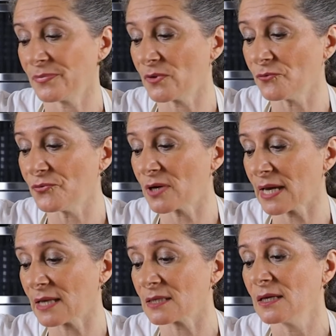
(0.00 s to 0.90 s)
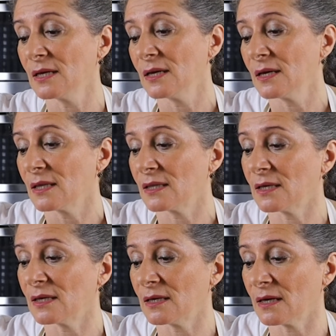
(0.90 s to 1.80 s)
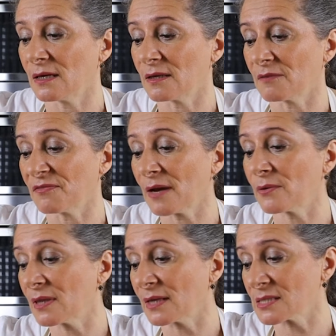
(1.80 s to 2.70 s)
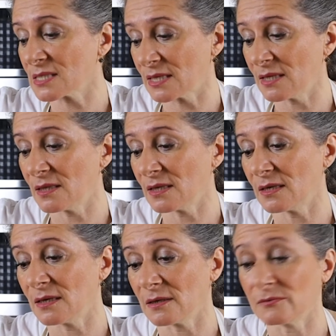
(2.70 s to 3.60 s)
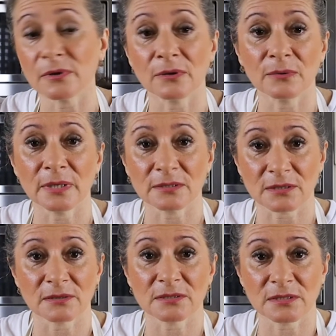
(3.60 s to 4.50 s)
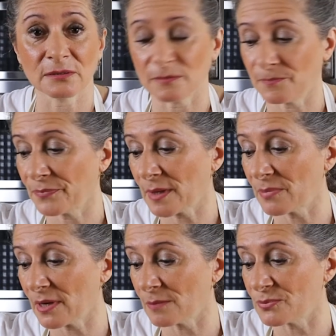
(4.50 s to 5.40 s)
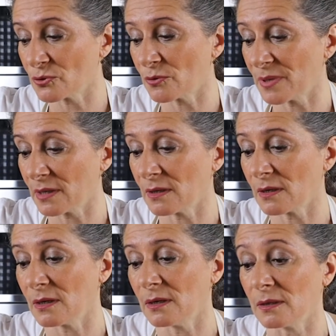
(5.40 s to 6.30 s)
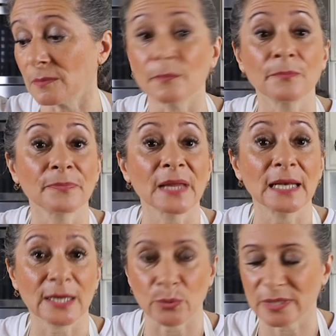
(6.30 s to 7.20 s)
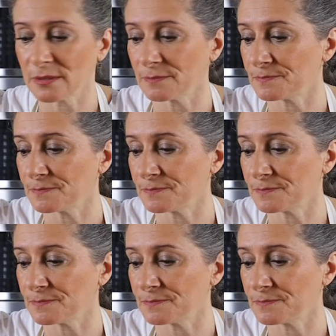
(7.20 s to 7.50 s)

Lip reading: Don't forget, the flour that's in the dough is going to still be absorbing liquid.